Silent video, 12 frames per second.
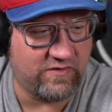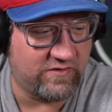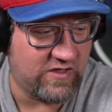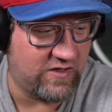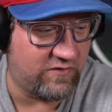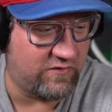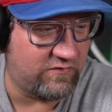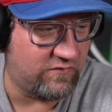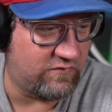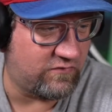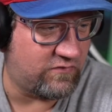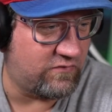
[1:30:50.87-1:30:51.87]

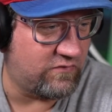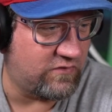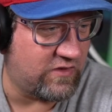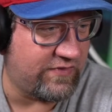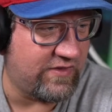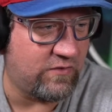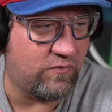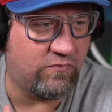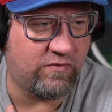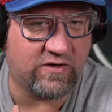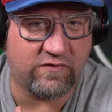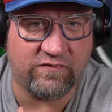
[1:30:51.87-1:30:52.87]
got that whole
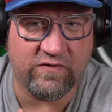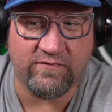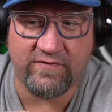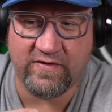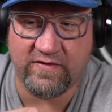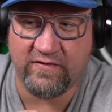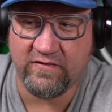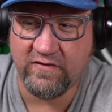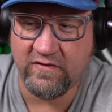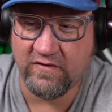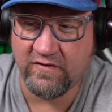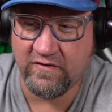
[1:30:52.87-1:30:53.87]
wrecker shelf.
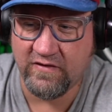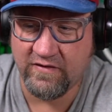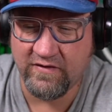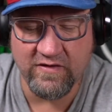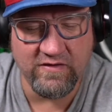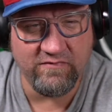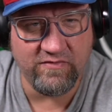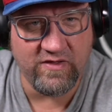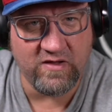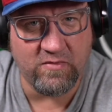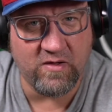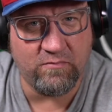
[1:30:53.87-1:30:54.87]
Didn't even think
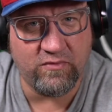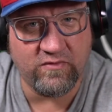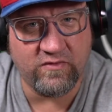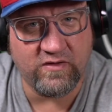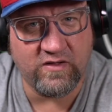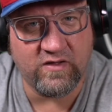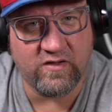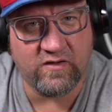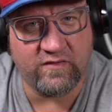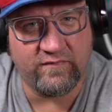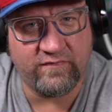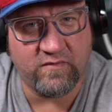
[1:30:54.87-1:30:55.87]
about putting
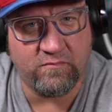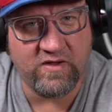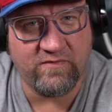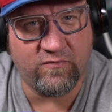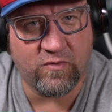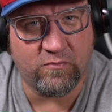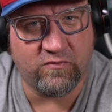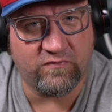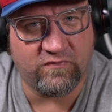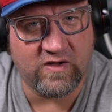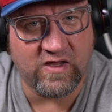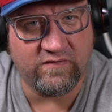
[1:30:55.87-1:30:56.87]
the Bayformers
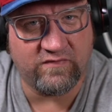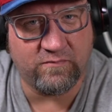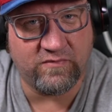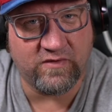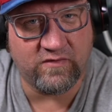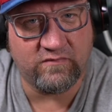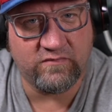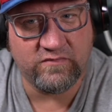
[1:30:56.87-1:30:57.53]
guys up there.